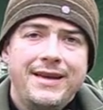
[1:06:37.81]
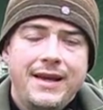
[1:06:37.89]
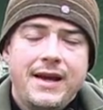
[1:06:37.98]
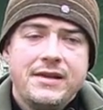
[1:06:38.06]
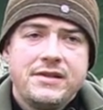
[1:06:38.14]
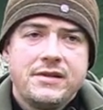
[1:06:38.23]

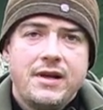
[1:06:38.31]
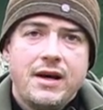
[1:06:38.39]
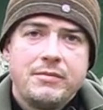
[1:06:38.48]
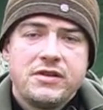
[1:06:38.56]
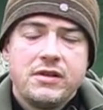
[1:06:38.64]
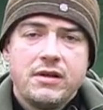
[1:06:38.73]
Yes,
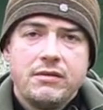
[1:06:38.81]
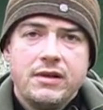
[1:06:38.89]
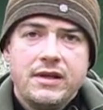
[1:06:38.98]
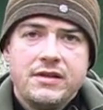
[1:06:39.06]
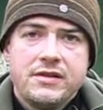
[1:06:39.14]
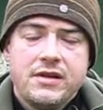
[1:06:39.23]

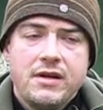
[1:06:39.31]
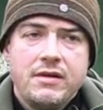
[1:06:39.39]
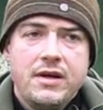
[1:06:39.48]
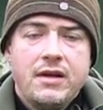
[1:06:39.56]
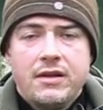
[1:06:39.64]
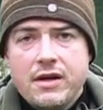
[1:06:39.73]
absolutely. So
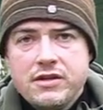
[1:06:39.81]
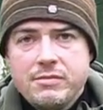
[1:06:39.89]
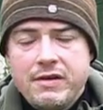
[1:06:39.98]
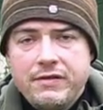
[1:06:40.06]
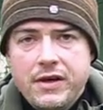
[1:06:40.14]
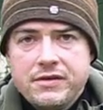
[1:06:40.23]
those
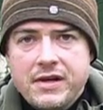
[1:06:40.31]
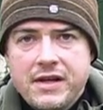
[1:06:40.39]
are my views,